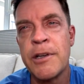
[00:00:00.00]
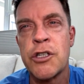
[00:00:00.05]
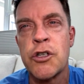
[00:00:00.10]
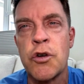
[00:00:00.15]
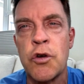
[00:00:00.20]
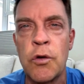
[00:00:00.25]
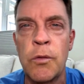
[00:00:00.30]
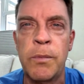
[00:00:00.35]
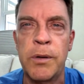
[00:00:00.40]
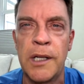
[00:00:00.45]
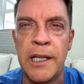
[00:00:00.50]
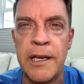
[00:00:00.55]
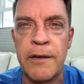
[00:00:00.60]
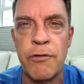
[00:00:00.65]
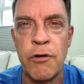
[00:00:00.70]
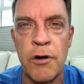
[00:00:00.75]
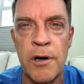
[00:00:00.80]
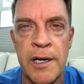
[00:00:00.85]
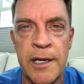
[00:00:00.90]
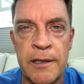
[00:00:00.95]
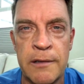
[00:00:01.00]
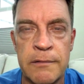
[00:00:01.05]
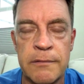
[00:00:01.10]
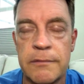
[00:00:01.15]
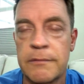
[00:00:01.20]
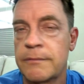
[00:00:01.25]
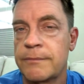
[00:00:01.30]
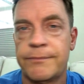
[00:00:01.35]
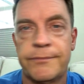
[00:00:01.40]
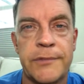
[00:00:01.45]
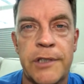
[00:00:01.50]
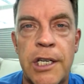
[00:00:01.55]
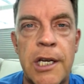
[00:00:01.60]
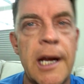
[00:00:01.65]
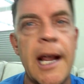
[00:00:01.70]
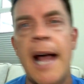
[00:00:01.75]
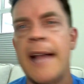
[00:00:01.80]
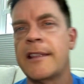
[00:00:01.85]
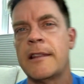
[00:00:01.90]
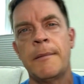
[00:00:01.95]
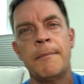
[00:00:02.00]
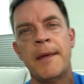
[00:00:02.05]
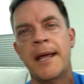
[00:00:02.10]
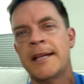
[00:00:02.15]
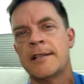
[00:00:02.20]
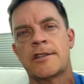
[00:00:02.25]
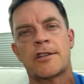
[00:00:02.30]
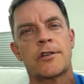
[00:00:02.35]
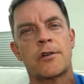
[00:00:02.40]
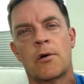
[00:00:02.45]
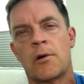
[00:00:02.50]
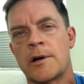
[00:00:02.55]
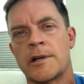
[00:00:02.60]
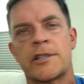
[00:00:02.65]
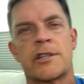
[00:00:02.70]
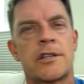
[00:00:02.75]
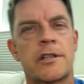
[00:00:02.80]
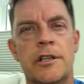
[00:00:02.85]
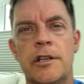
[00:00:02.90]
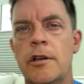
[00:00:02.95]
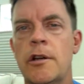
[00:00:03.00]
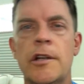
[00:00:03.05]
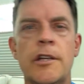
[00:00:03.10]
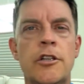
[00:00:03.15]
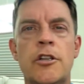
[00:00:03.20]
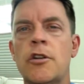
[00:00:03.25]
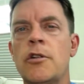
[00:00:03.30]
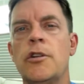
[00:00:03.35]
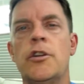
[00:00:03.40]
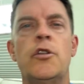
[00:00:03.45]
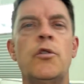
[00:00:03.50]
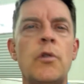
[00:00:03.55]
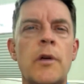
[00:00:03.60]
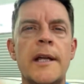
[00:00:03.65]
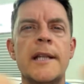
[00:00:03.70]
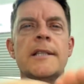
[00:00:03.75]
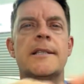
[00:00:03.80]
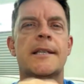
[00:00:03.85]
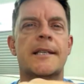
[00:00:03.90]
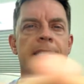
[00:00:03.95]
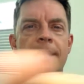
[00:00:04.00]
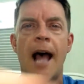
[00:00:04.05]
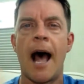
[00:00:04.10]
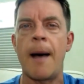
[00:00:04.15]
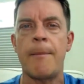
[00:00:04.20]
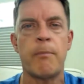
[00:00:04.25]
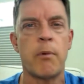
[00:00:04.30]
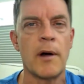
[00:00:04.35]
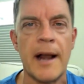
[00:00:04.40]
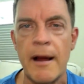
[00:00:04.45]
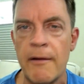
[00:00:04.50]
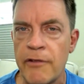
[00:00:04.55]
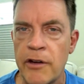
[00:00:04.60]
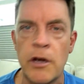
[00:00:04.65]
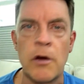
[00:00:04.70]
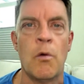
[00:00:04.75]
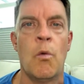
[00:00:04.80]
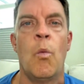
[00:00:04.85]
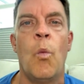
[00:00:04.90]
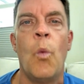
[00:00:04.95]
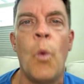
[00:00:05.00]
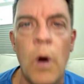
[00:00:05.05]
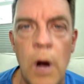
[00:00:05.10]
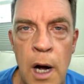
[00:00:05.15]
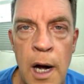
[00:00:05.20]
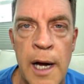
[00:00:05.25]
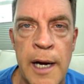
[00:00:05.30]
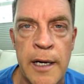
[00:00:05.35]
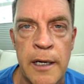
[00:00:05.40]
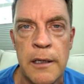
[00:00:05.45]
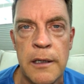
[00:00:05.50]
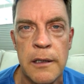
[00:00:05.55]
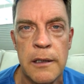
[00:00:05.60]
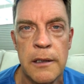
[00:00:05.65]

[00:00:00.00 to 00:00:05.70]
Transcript: a true believer in you got the main source. You can stop whenever you want